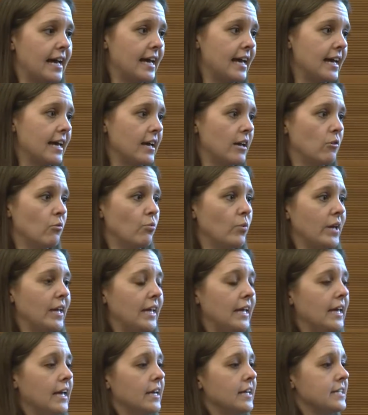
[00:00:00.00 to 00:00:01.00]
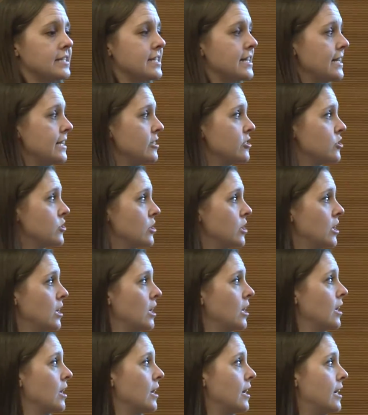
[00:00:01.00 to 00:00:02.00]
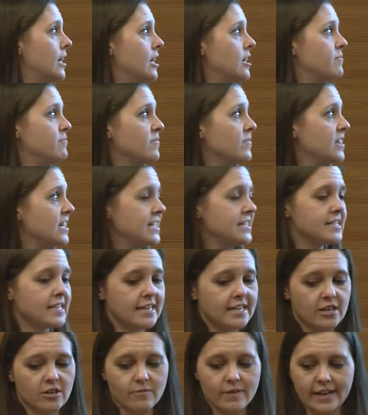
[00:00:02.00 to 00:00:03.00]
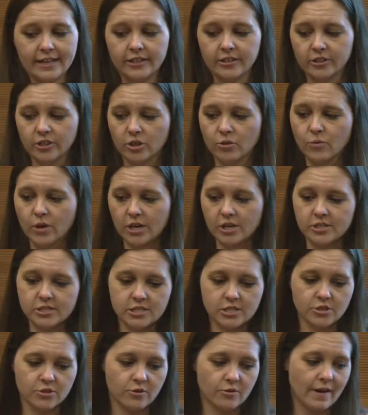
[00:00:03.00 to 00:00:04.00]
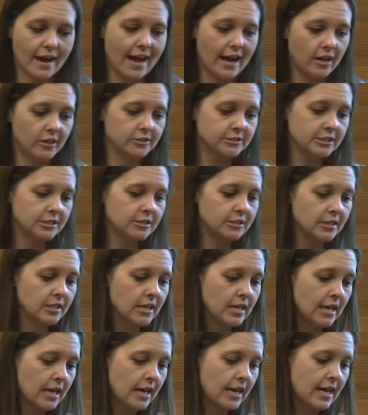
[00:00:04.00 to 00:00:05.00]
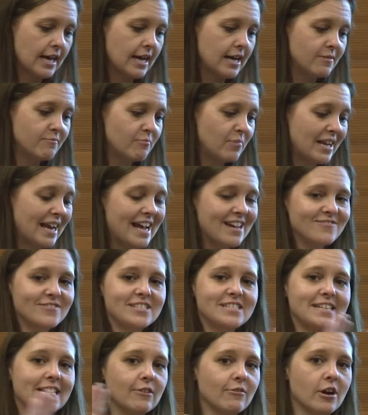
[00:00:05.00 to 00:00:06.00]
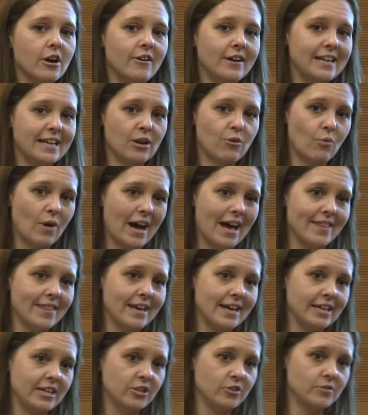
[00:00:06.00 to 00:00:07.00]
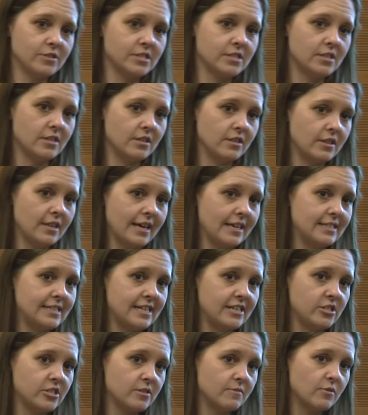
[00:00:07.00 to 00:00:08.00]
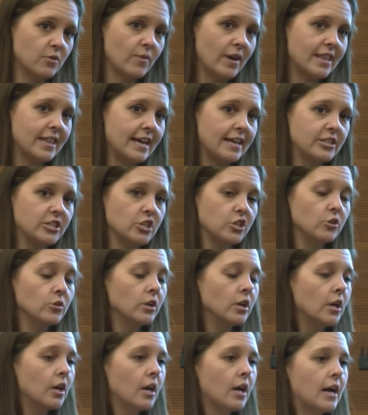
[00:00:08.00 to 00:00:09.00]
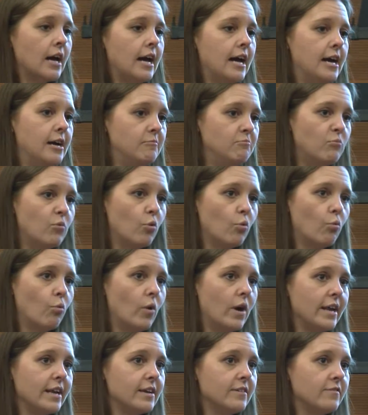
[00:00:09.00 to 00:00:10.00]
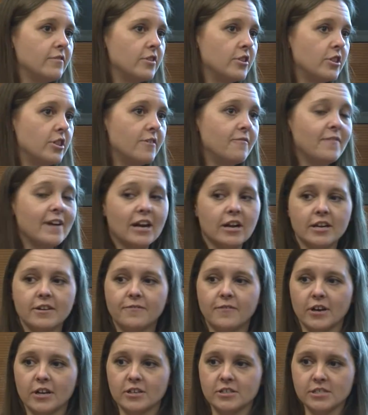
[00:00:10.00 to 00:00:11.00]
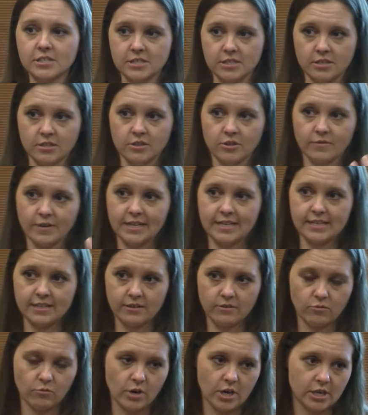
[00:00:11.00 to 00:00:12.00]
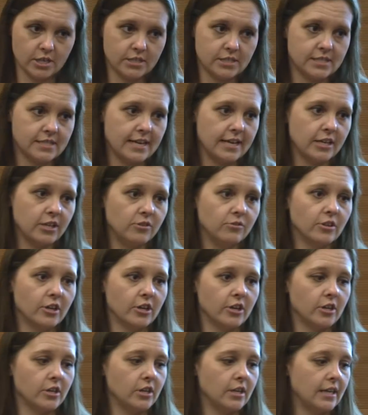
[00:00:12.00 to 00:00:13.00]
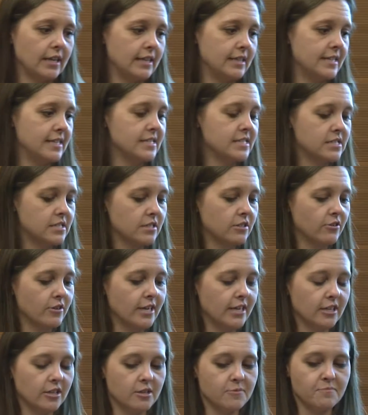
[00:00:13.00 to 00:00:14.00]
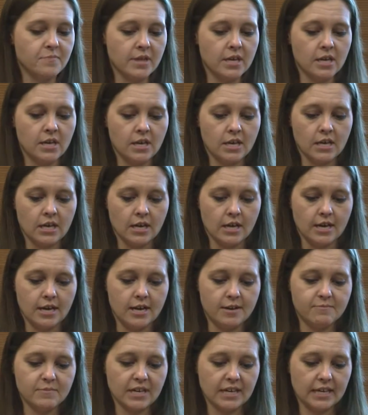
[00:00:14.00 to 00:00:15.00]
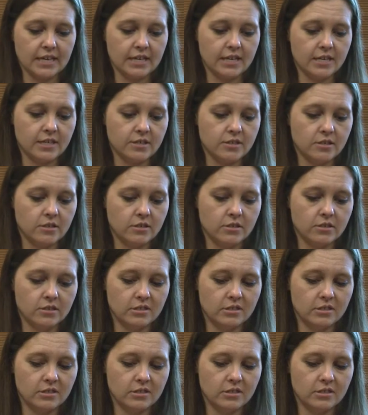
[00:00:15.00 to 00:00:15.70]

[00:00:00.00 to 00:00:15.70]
eh, we teach um, these irregular words throughout, um, but I have zero idea why they use the, they teach them the way they do. Um, one of the very first three words that you learn in this curriculum um, in,